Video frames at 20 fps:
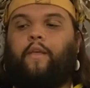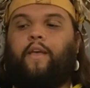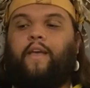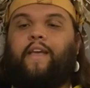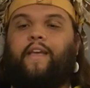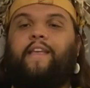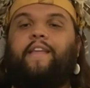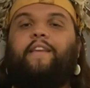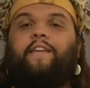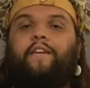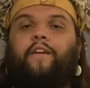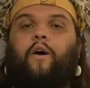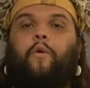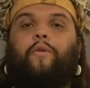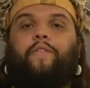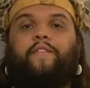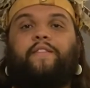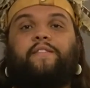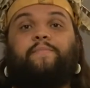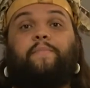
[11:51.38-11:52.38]
And he didn't know
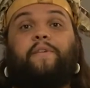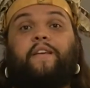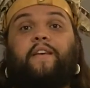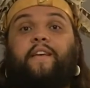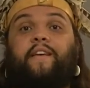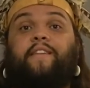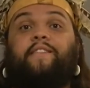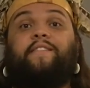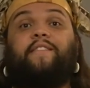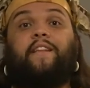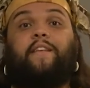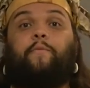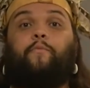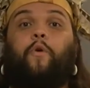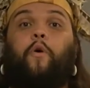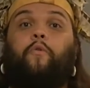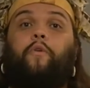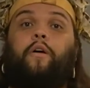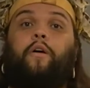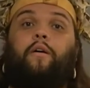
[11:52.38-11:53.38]
what this meant until he
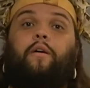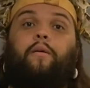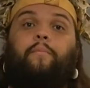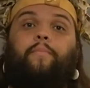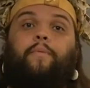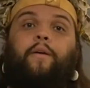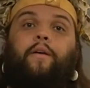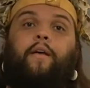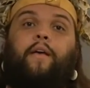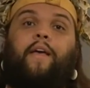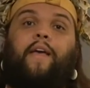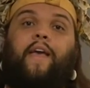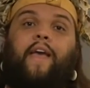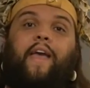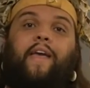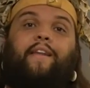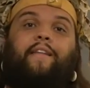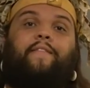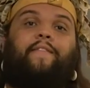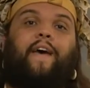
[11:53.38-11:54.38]
woke up,
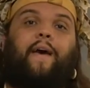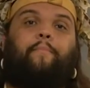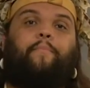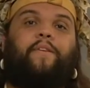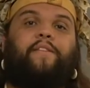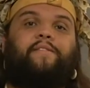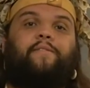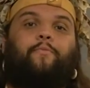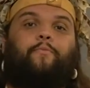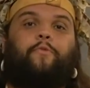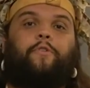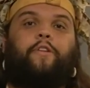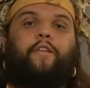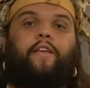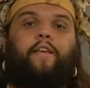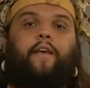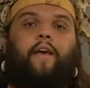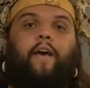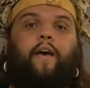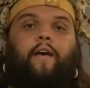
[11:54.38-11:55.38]
and in that piece of wood
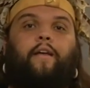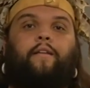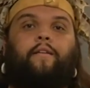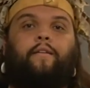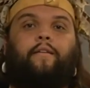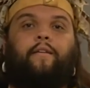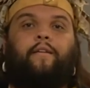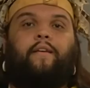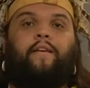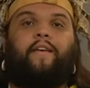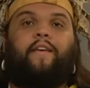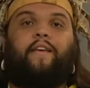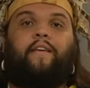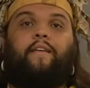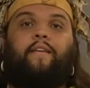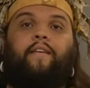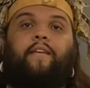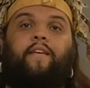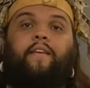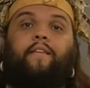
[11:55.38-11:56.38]
he had,
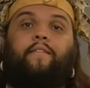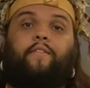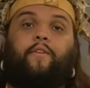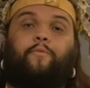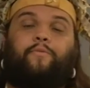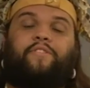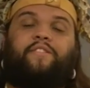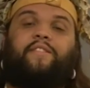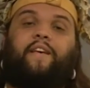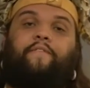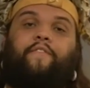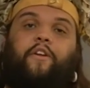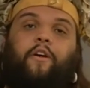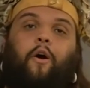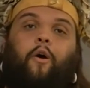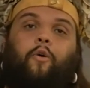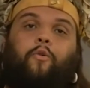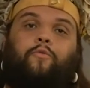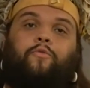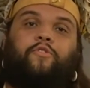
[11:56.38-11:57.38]
there were 7
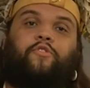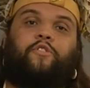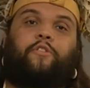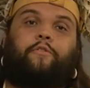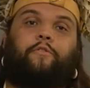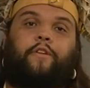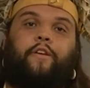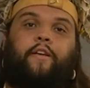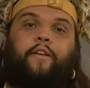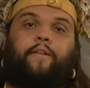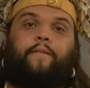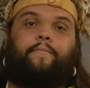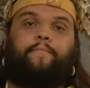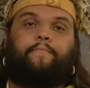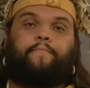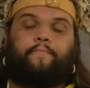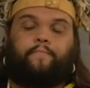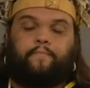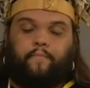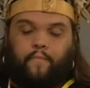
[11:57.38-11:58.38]
holes drilled in,
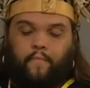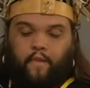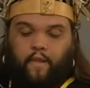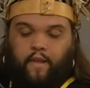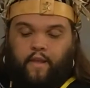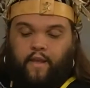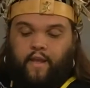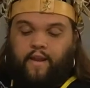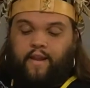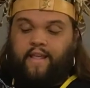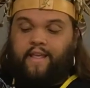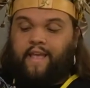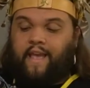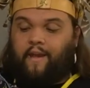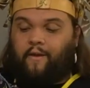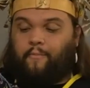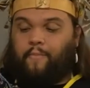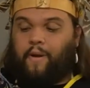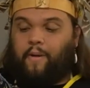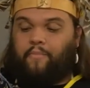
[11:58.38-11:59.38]
and he
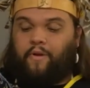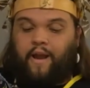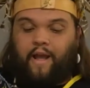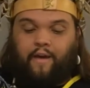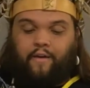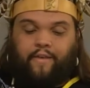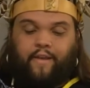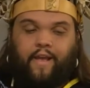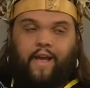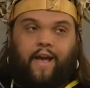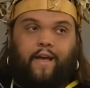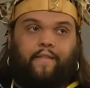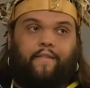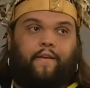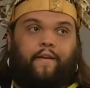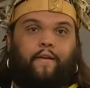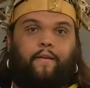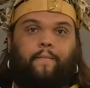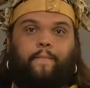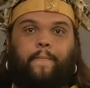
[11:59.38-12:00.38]
can't remember how they got
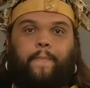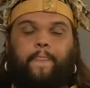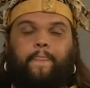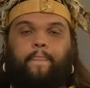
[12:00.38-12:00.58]
there.